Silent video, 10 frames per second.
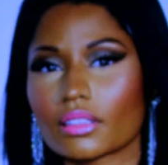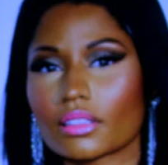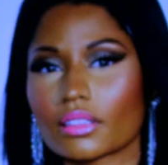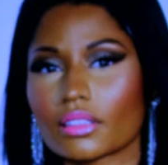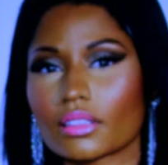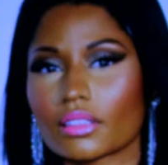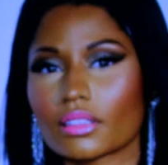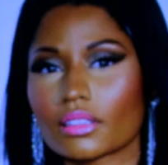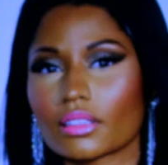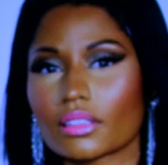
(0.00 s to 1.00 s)

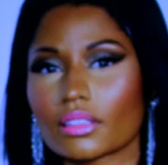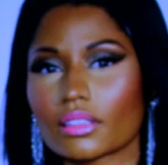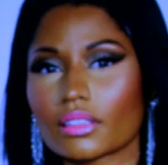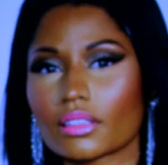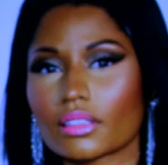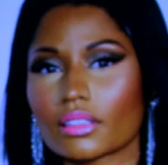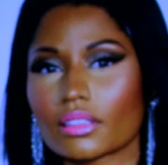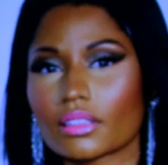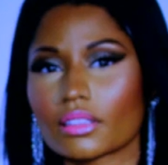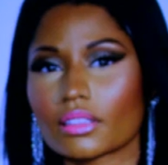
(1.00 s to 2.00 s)

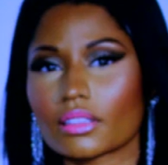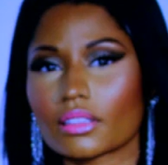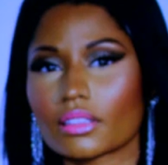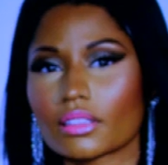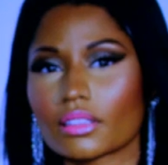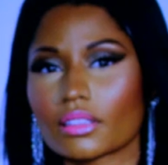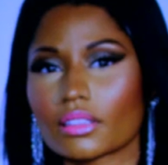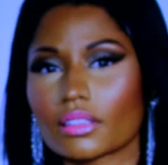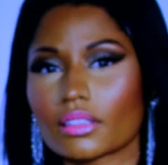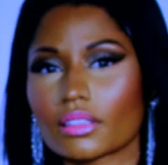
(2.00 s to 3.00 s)

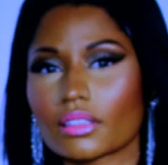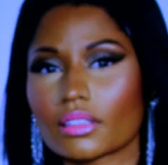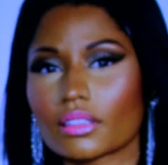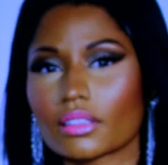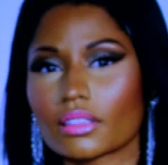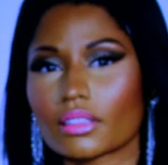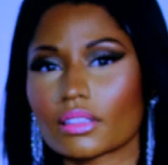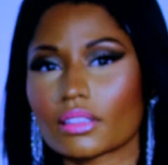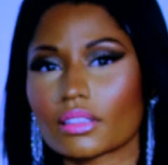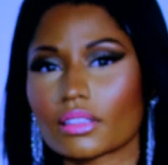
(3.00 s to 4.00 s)

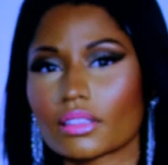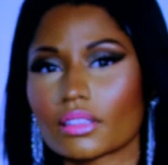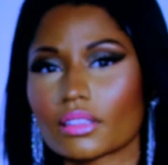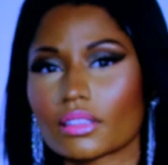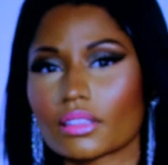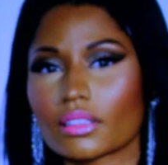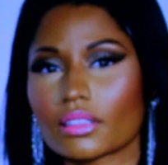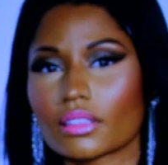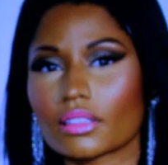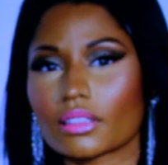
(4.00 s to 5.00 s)

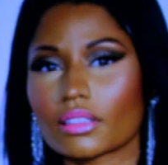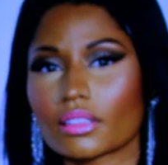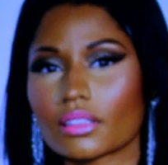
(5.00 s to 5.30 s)
[no speech]